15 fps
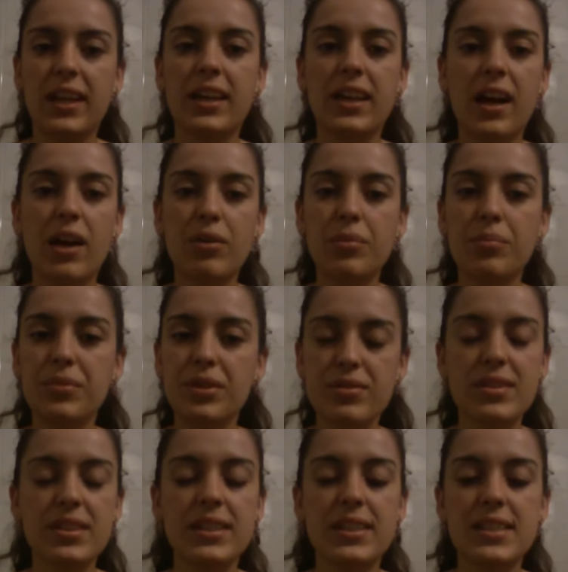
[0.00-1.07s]
like our
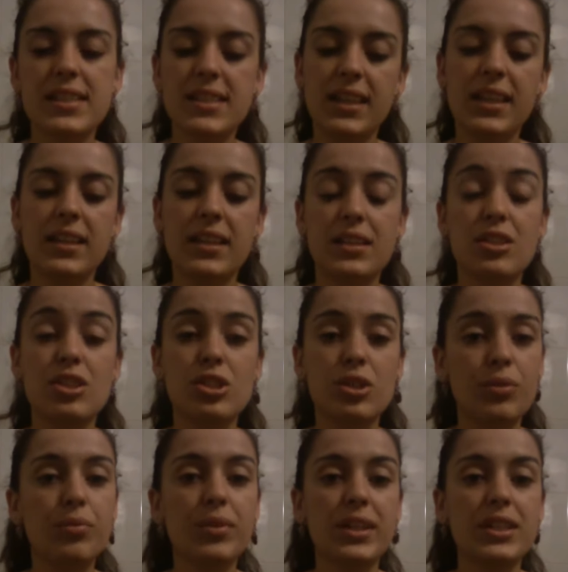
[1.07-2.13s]
music scene is
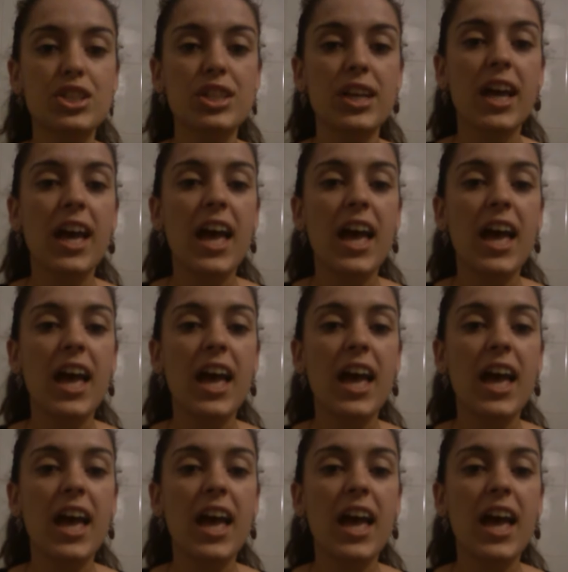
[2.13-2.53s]
so rich,